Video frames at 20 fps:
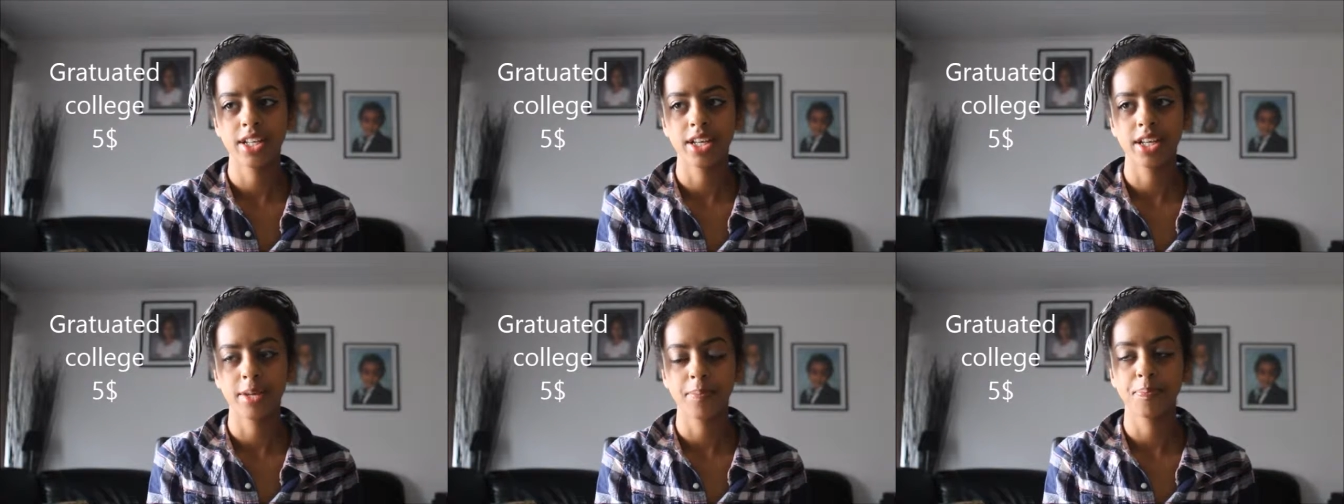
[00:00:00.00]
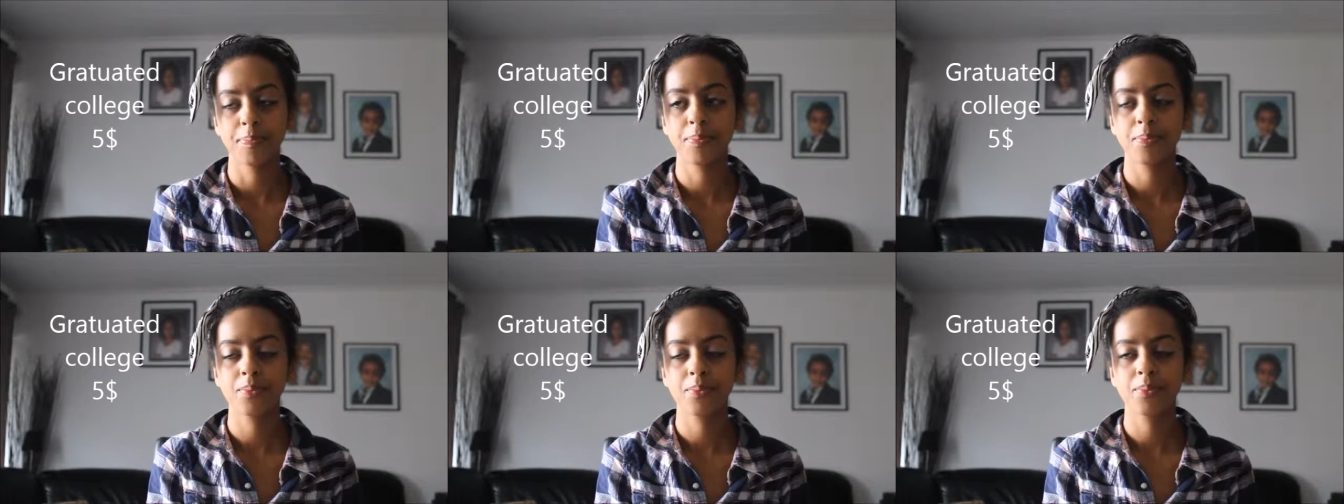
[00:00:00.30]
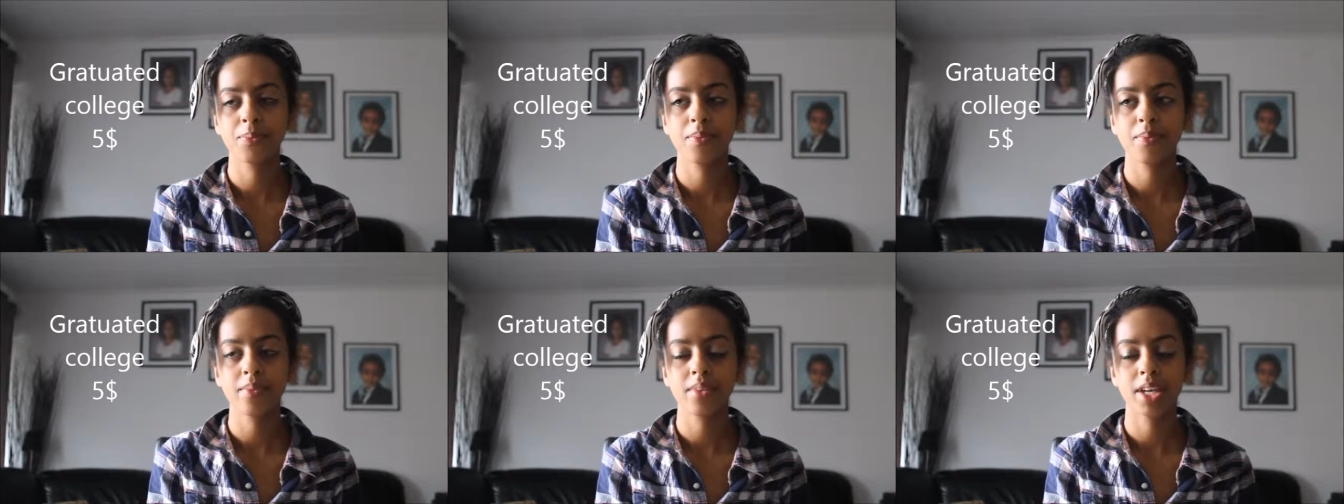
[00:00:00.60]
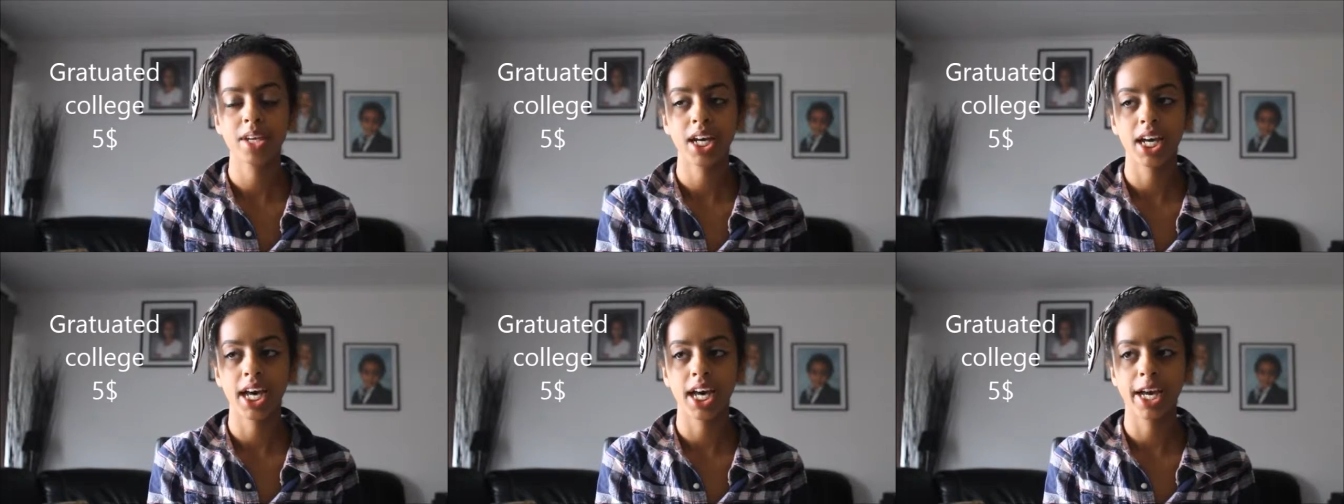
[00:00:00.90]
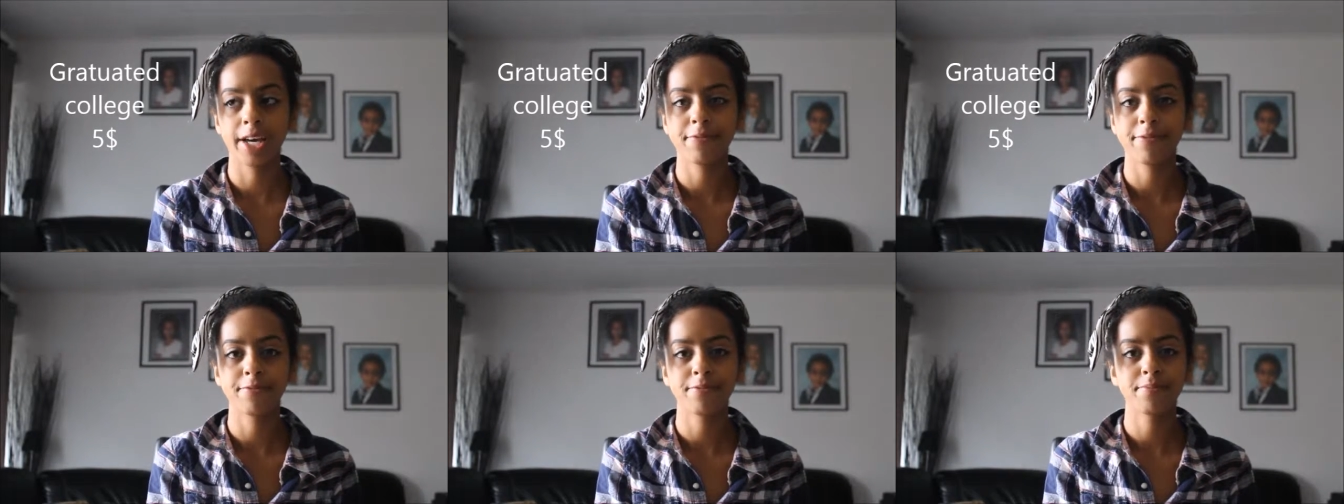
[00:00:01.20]
Um,
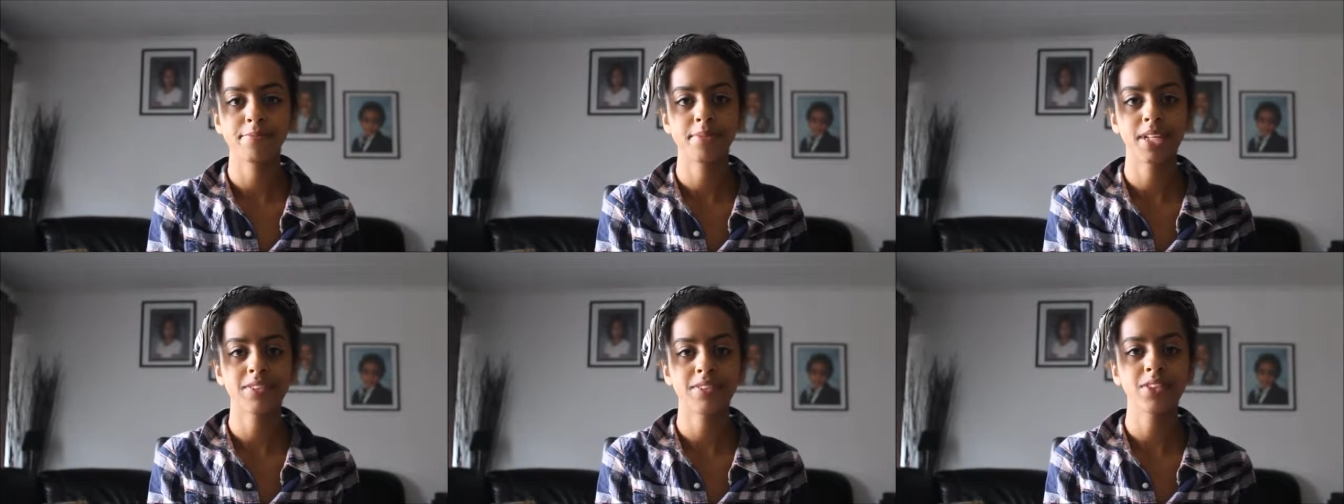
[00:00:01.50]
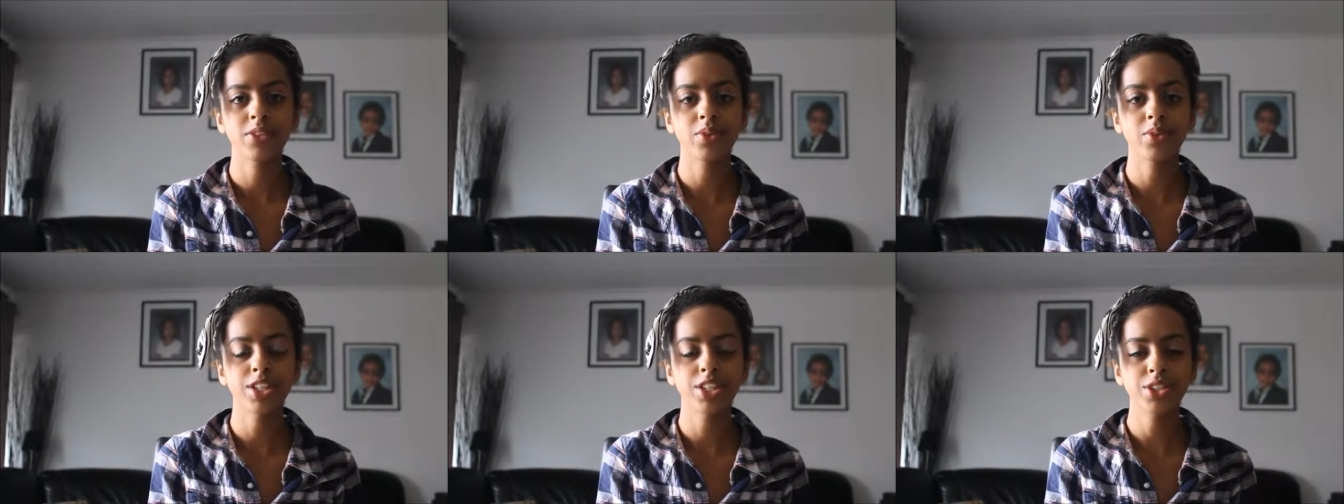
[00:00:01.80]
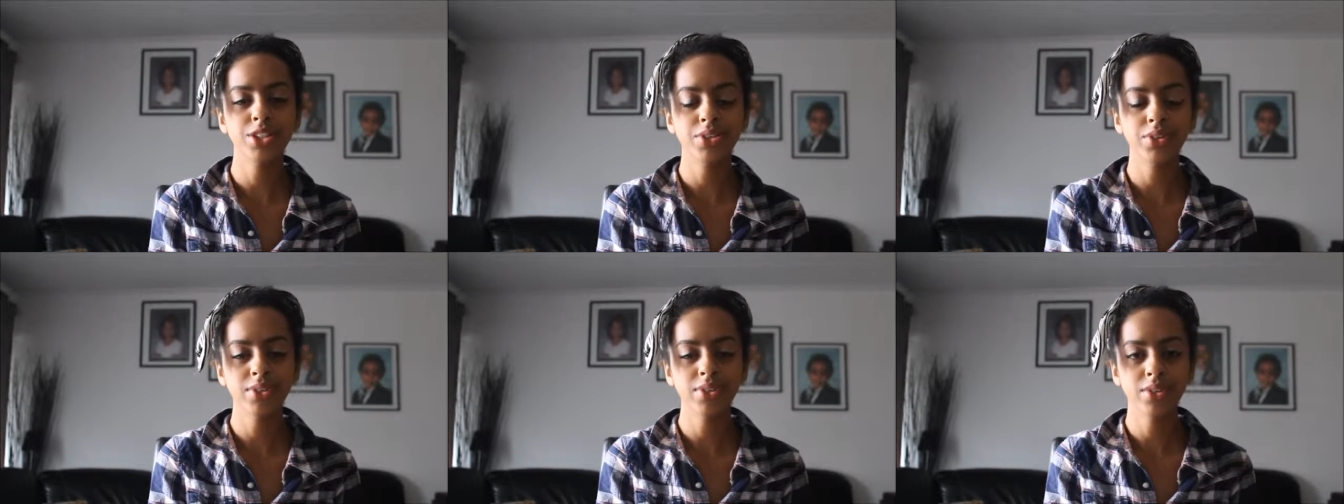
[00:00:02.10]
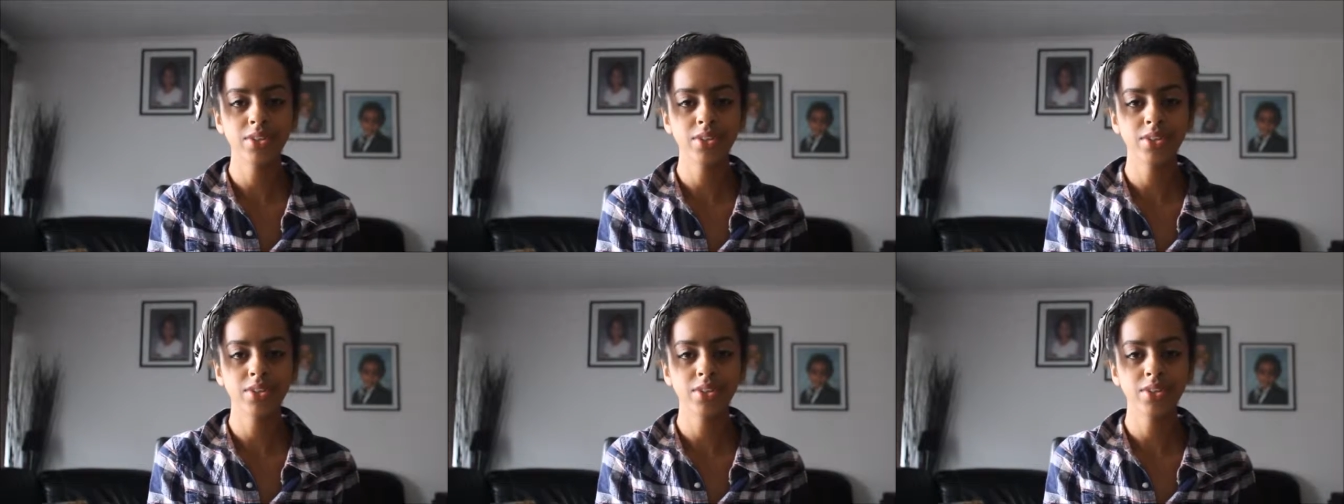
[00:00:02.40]
I've never graded